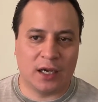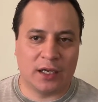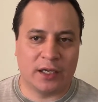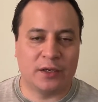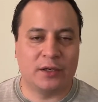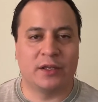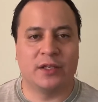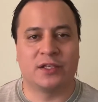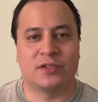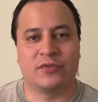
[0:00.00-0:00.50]

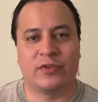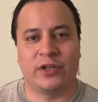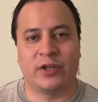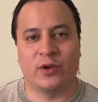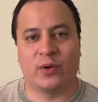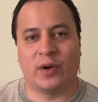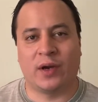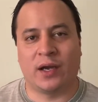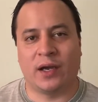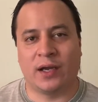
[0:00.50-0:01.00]
In this
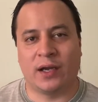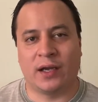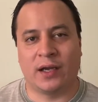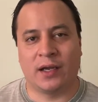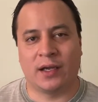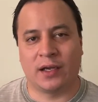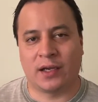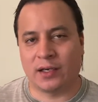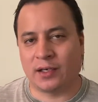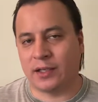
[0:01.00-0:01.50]
video,
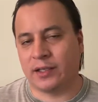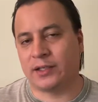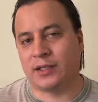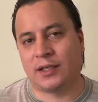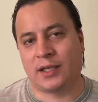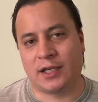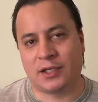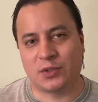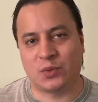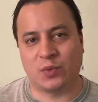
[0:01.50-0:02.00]
kind of like the
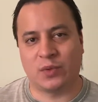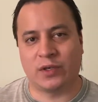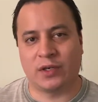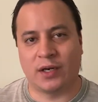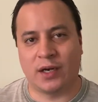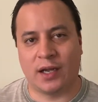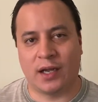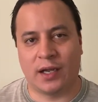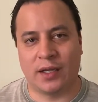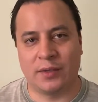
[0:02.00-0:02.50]
last
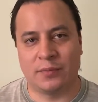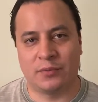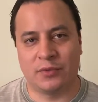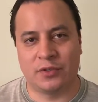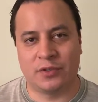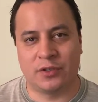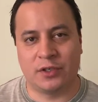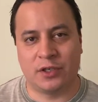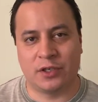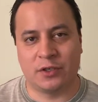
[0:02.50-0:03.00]
one, I'm
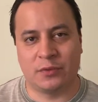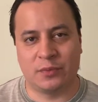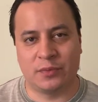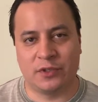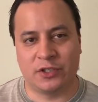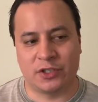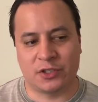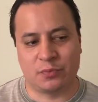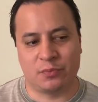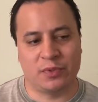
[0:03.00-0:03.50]
gonna just